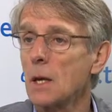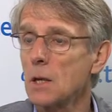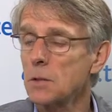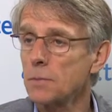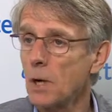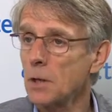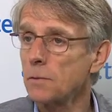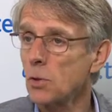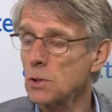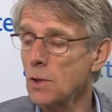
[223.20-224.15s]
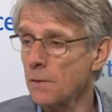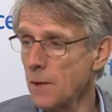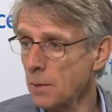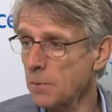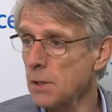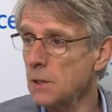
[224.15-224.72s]
as part of first-line
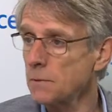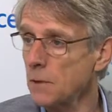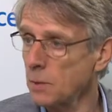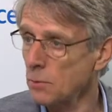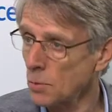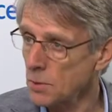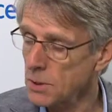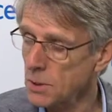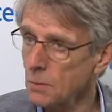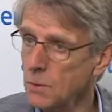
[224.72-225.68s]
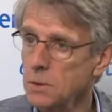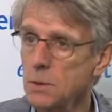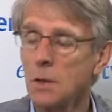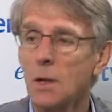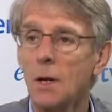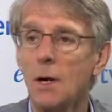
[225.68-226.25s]
therapy is very promising, with
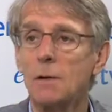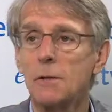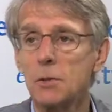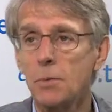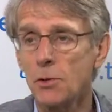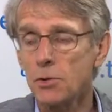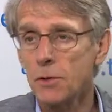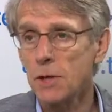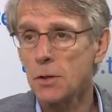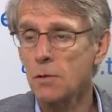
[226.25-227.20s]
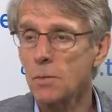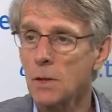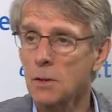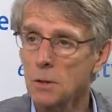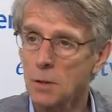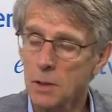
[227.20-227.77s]
response rates of
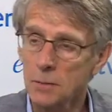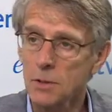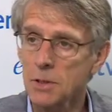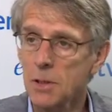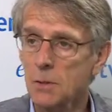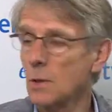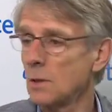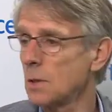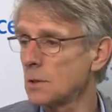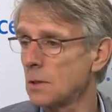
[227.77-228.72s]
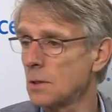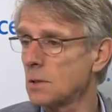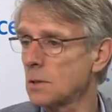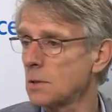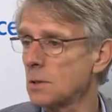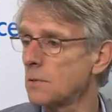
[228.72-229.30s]
about 100%. Well,
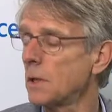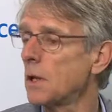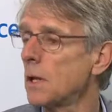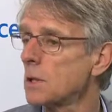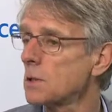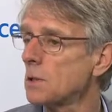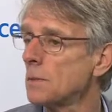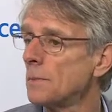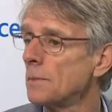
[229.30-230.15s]
that's very nice.